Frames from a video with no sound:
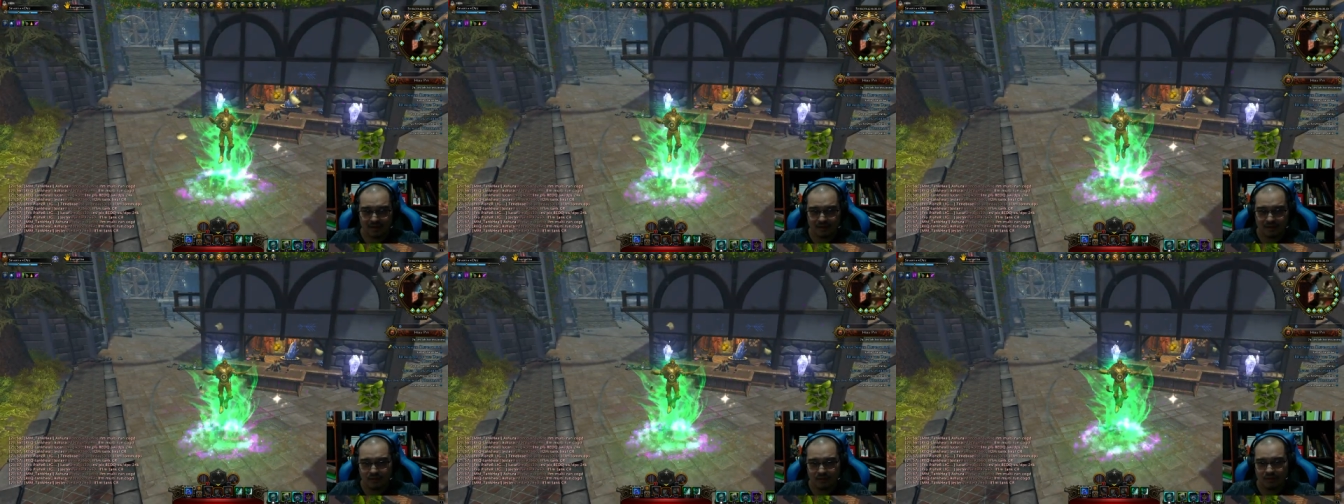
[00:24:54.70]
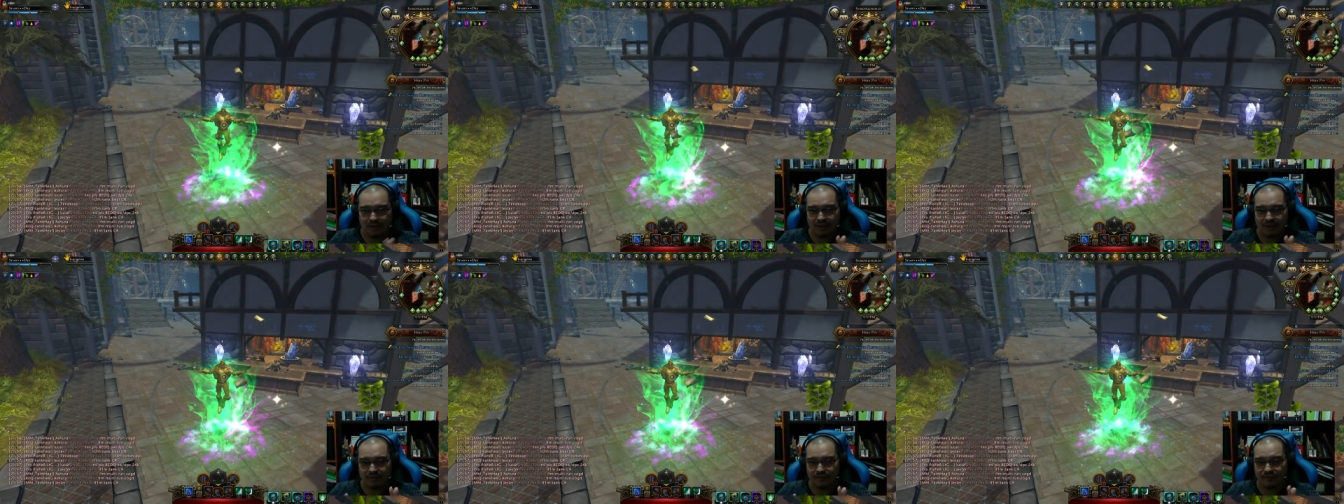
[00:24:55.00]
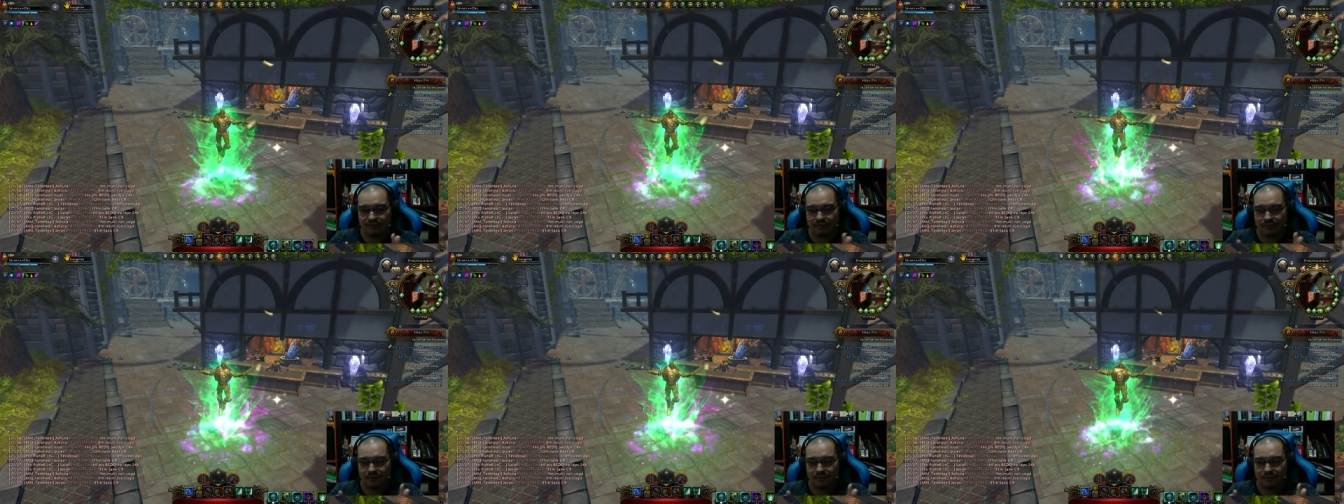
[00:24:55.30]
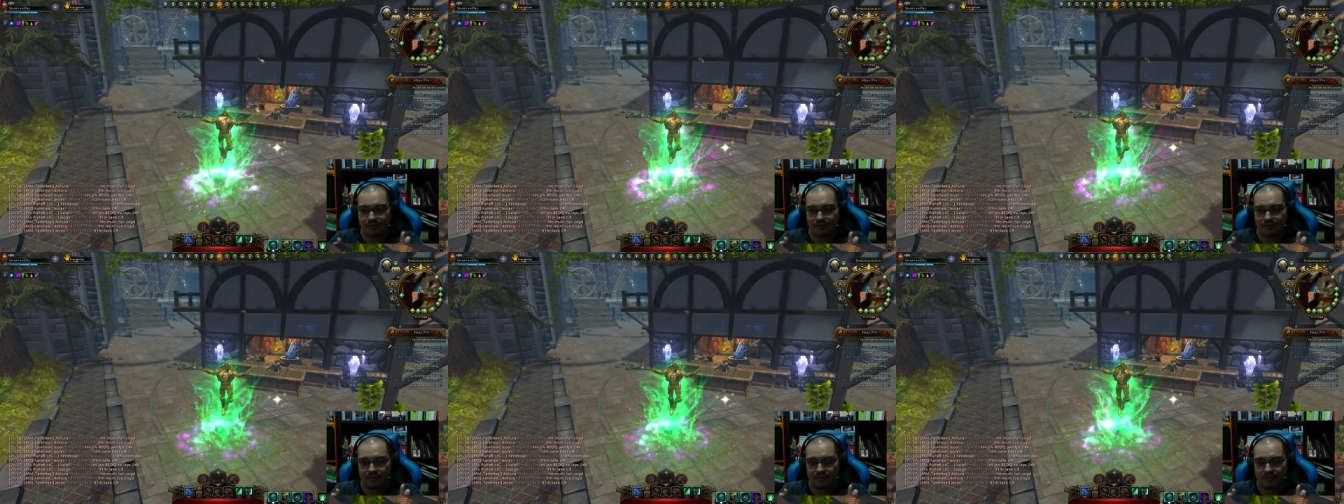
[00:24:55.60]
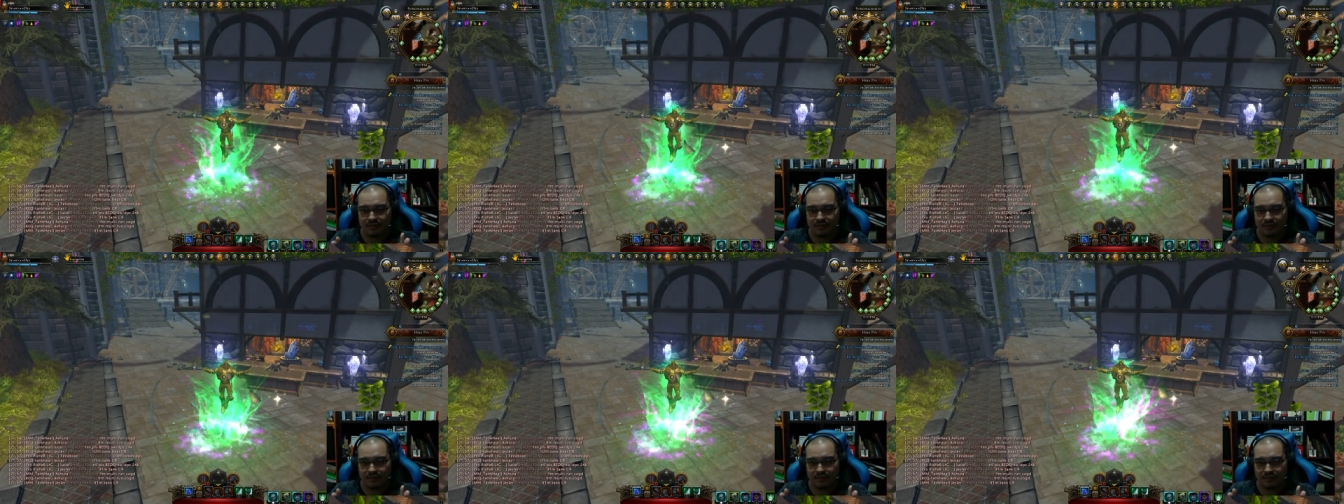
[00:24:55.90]
look out
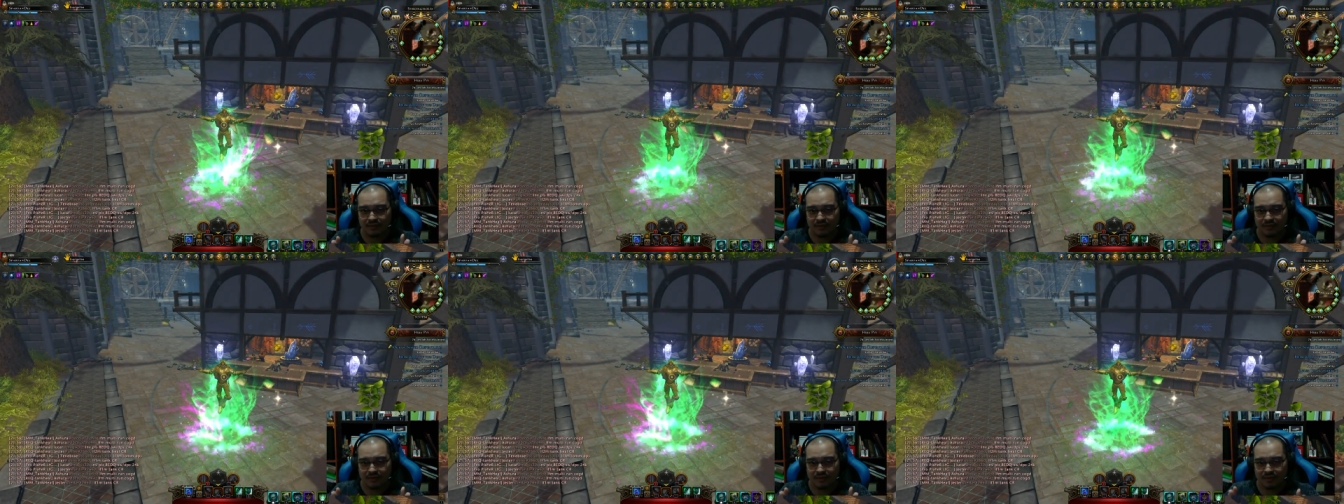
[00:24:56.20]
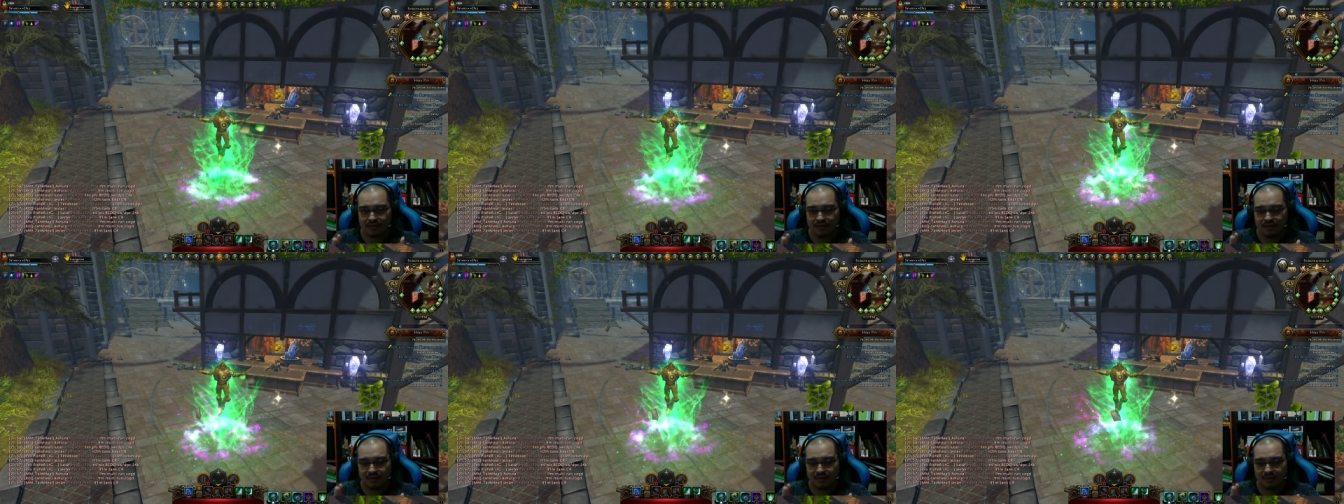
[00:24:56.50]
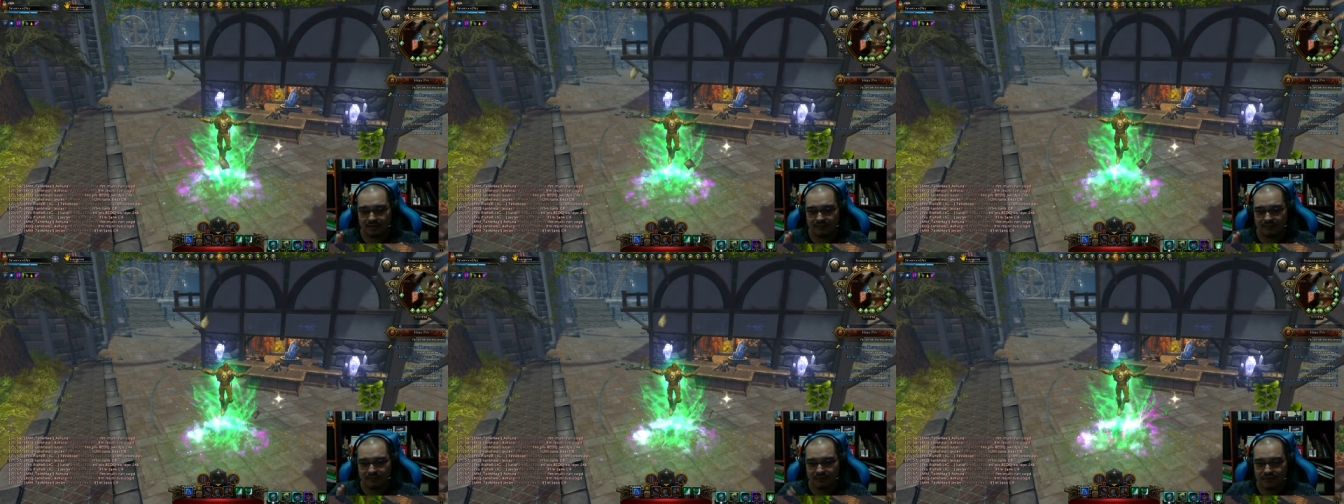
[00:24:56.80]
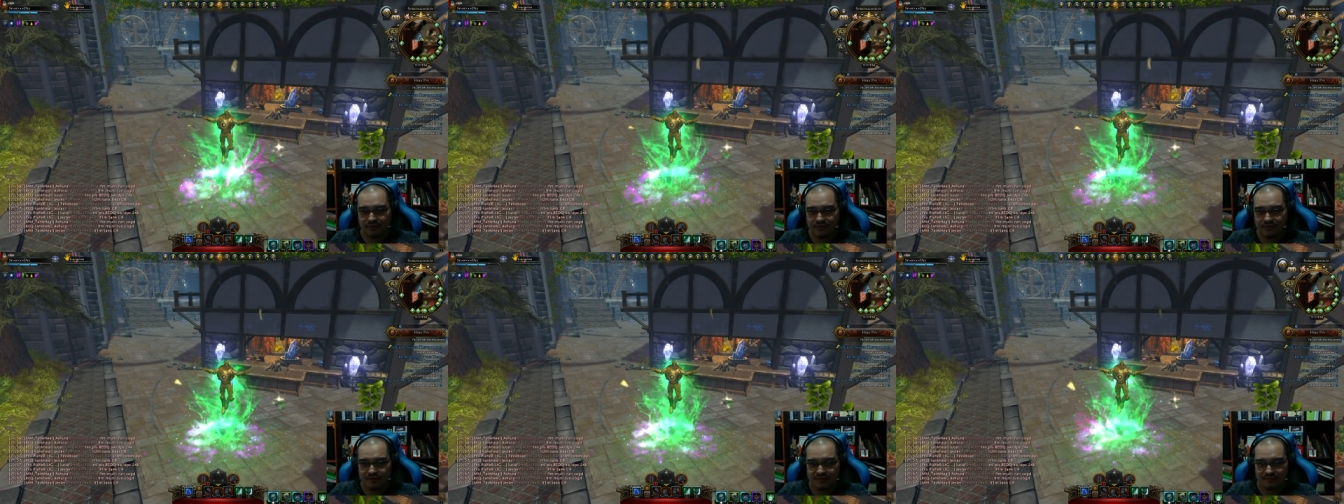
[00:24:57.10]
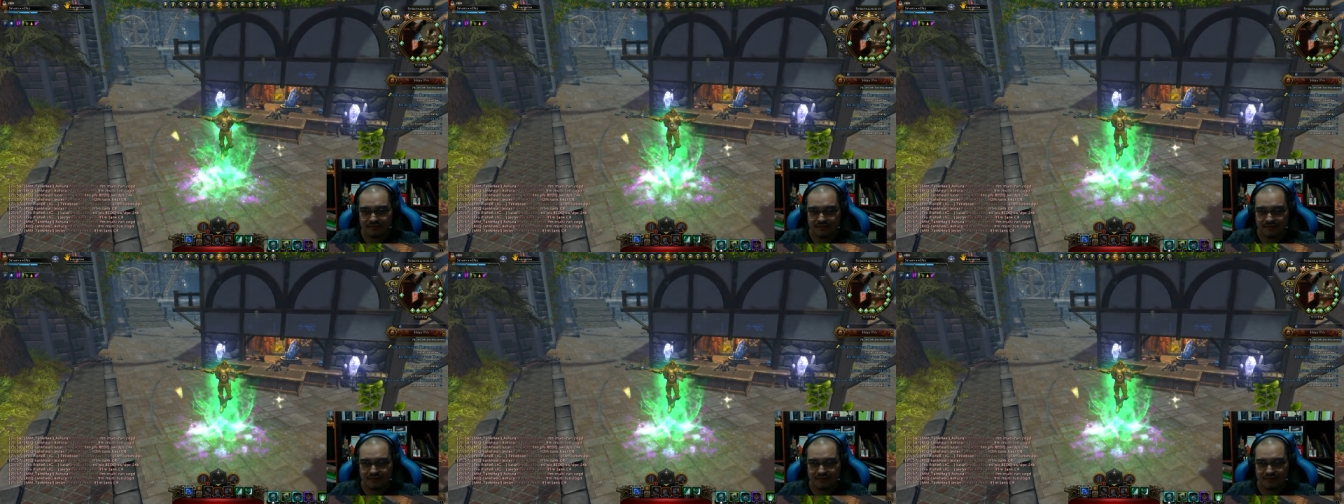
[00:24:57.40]
for future